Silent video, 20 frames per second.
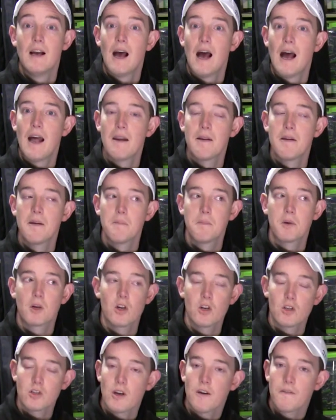and
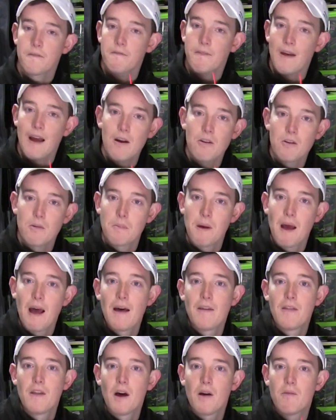because I've found a
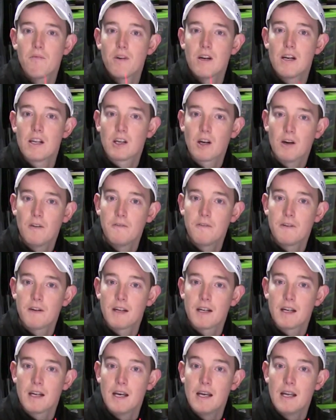pattern that I'm really
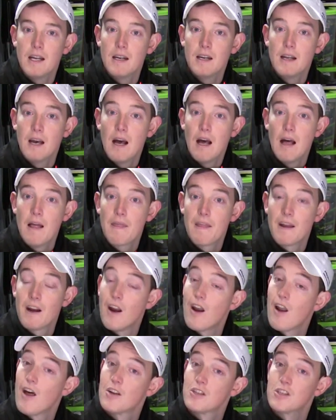confident in, then I
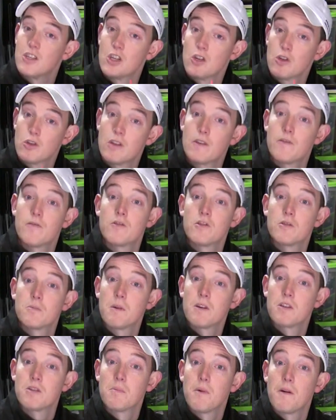like to use it for as
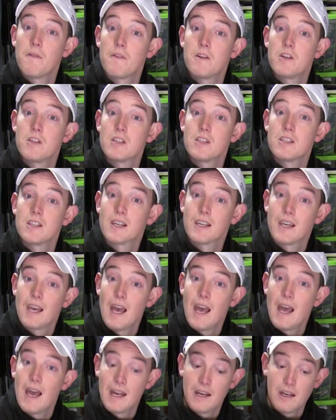much of my fishing as I
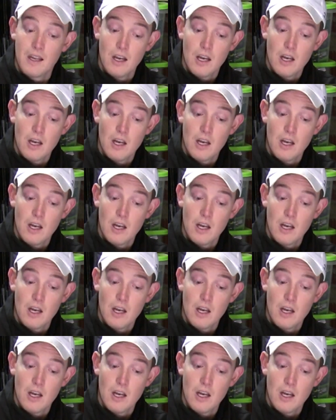can.